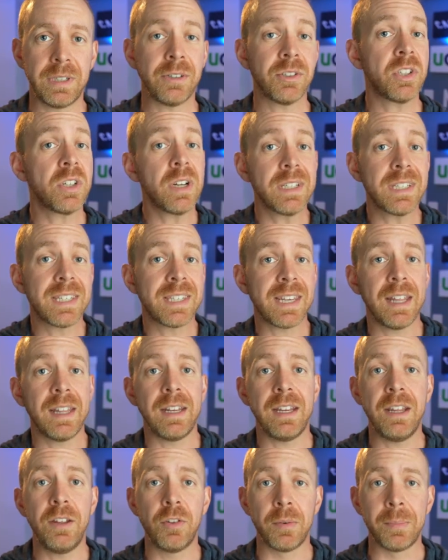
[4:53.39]
Now, it's not to say
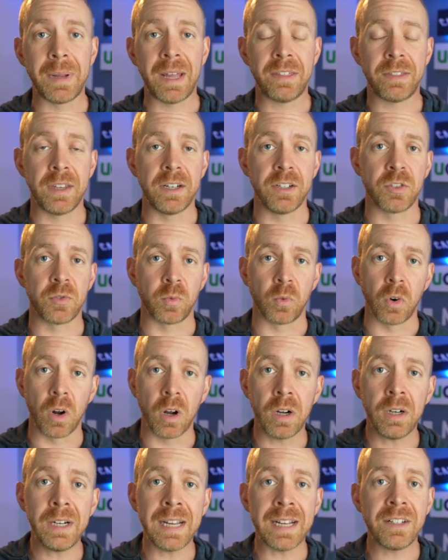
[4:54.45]
that either method is wrong.